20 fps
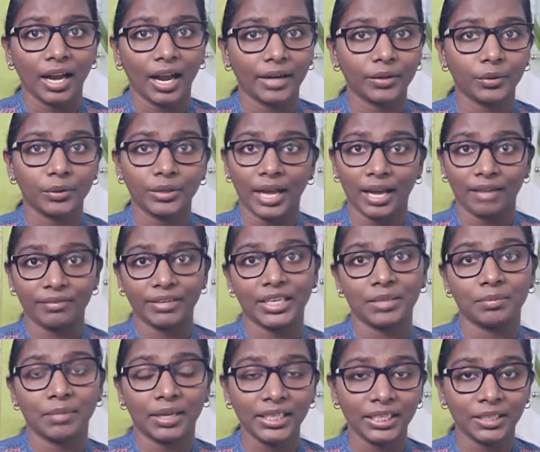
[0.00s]
I don't have
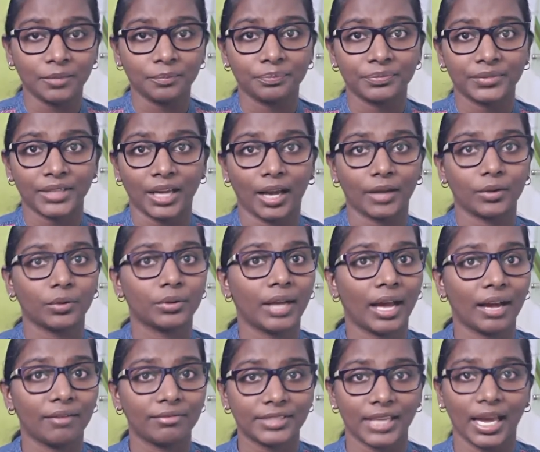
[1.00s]
any money. I don't
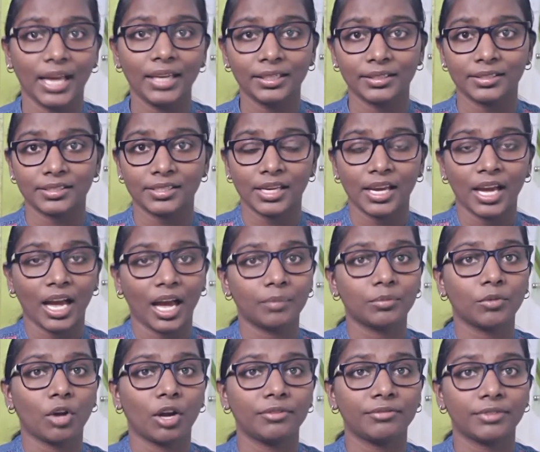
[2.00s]
have talent.
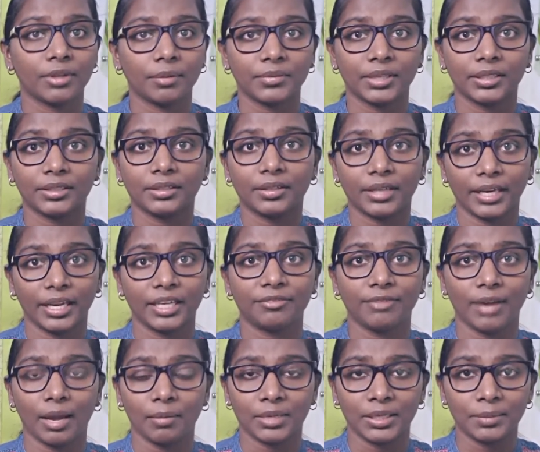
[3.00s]
I'm not from that great
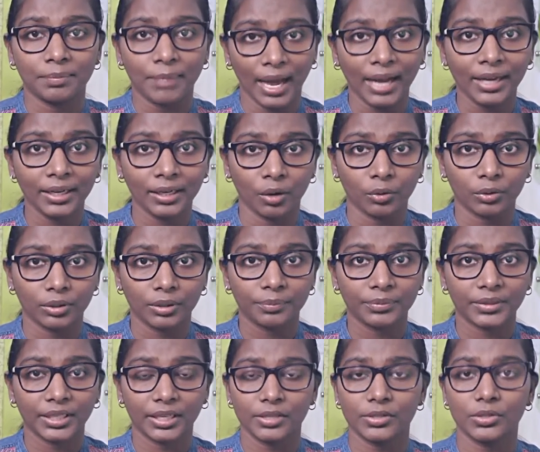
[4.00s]
family background.
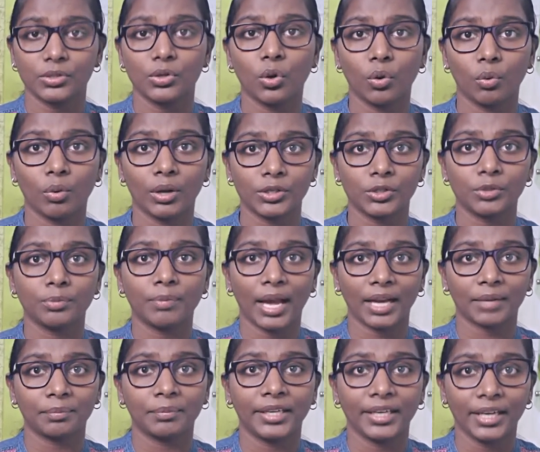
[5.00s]
There is no one to
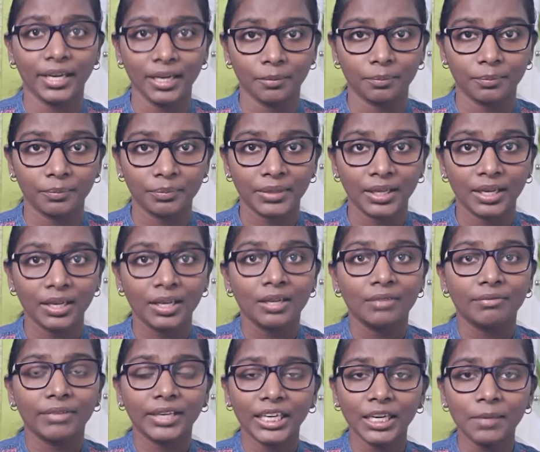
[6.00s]
back me up.
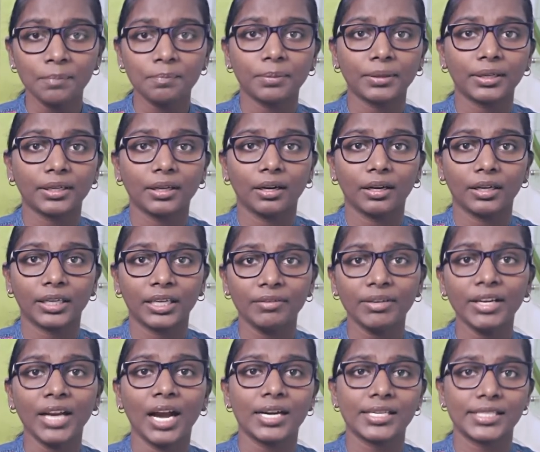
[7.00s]
We keep
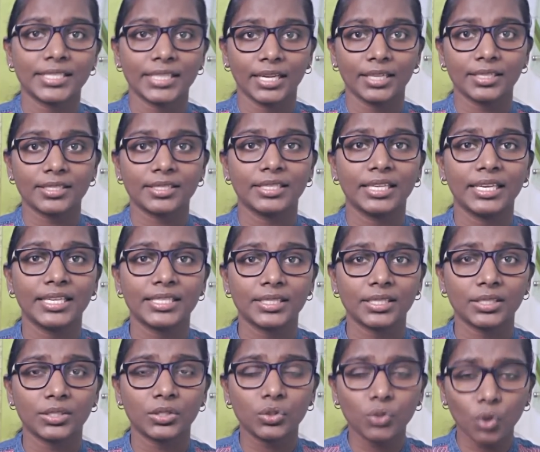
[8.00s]
giving ourselves these
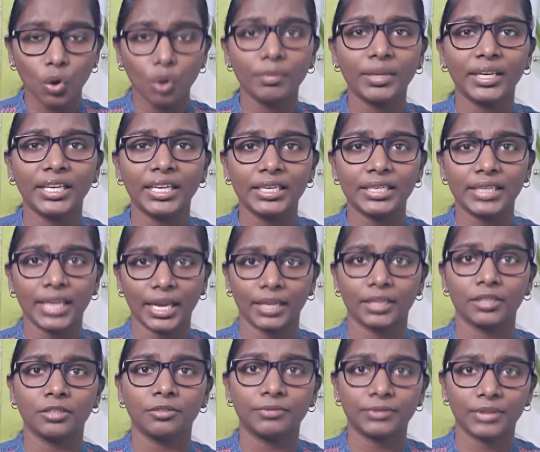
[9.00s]
so many
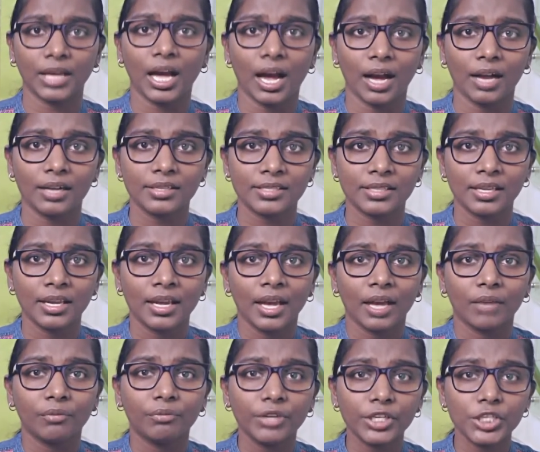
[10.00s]
negative talks
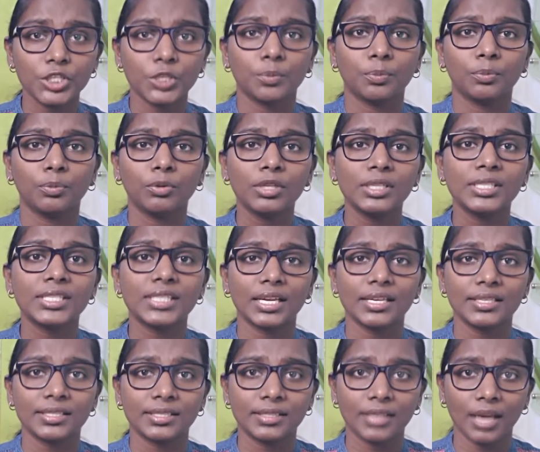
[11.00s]
which pulls
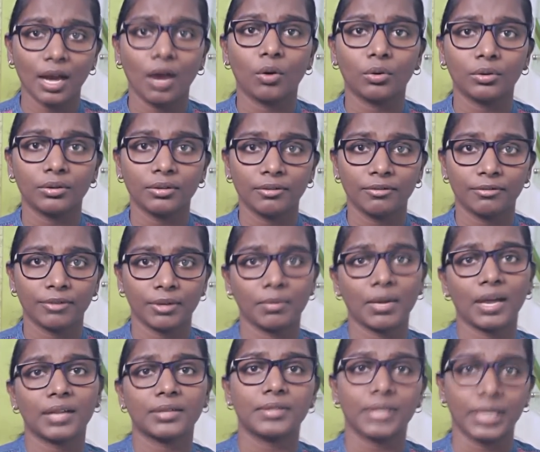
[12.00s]
us down from
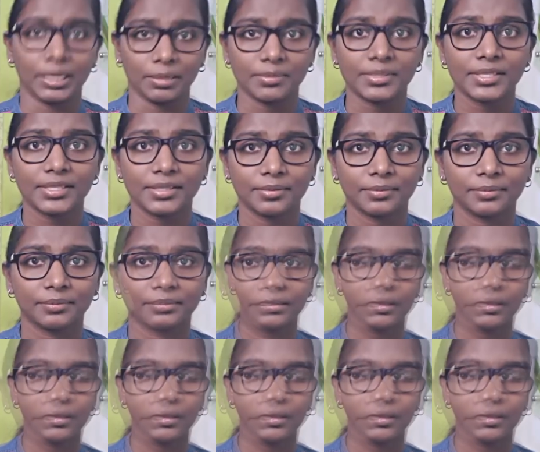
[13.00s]
our dreams.